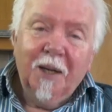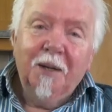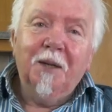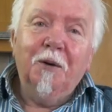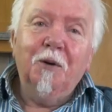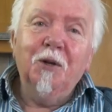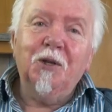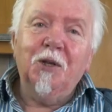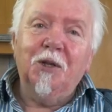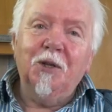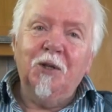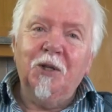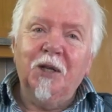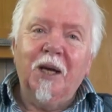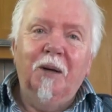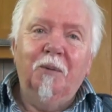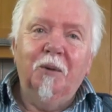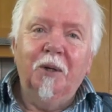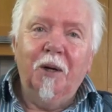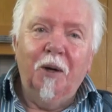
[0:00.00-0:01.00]
there is a
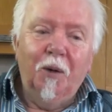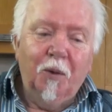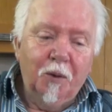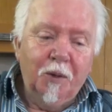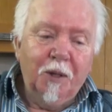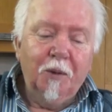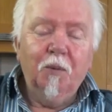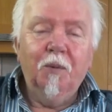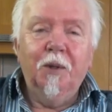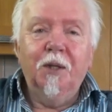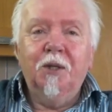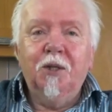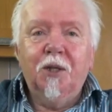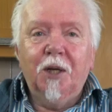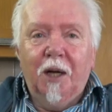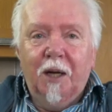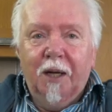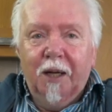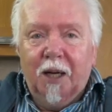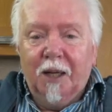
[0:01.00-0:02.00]
discount code which
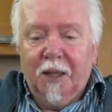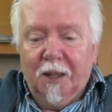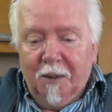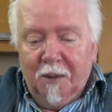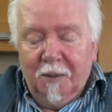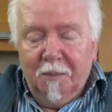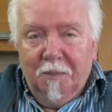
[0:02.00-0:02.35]
I'll